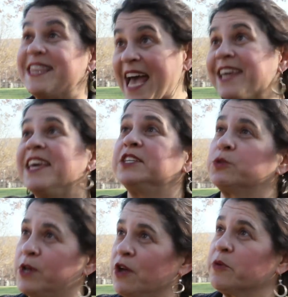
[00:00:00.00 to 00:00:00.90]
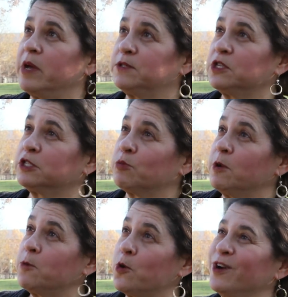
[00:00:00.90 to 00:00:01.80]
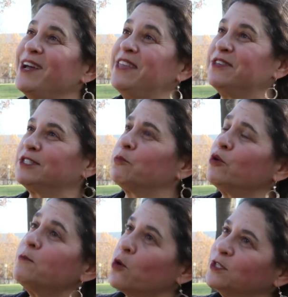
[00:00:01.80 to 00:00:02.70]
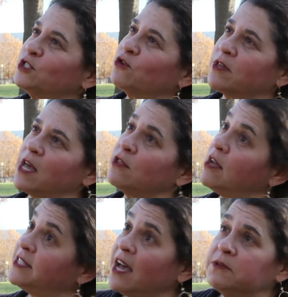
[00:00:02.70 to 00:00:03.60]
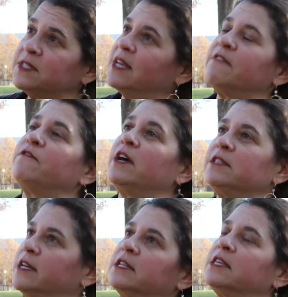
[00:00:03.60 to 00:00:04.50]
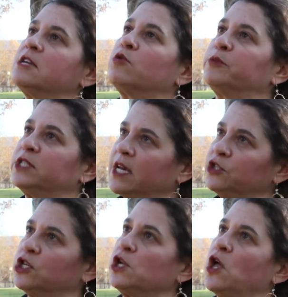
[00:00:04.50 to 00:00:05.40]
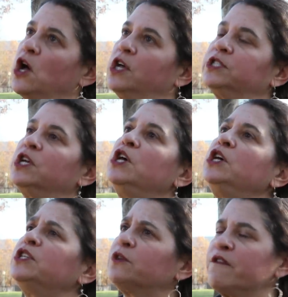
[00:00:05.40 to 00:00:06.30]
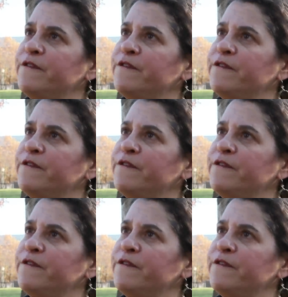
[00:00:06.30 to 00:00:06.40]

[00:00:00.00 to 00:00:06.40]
That case went all the way up to the Supreme Court, and the Supreme Court struck that law down, said it violated the Equal Protection Clause. So the